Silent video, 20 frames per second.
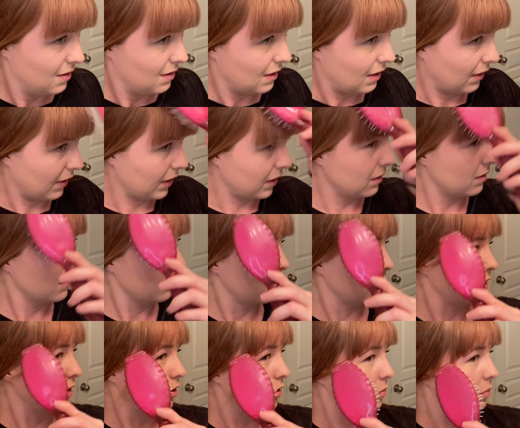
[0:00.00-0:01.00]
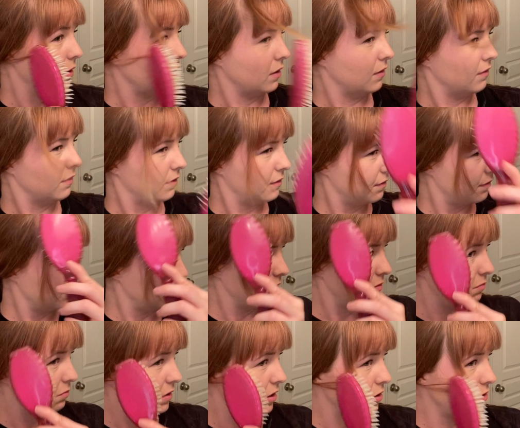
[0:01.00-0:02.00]
I like a little bit of
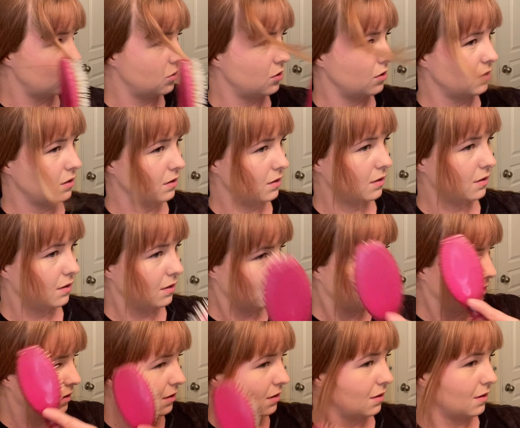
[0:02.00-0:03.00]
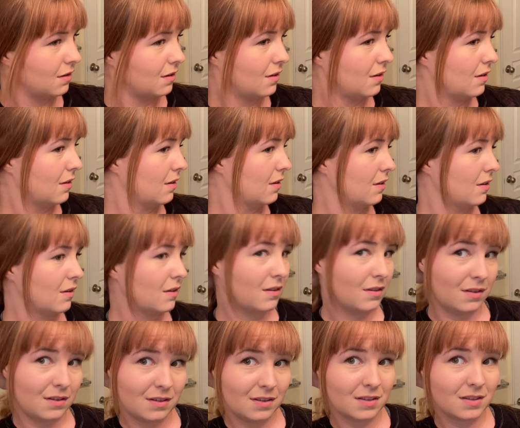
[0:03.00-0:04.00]
dimension.
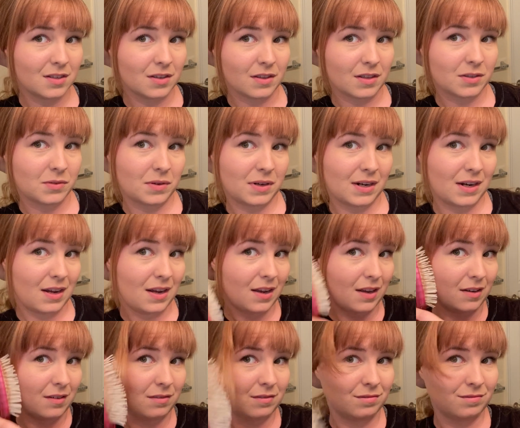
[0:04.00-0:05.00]
So that's what I got.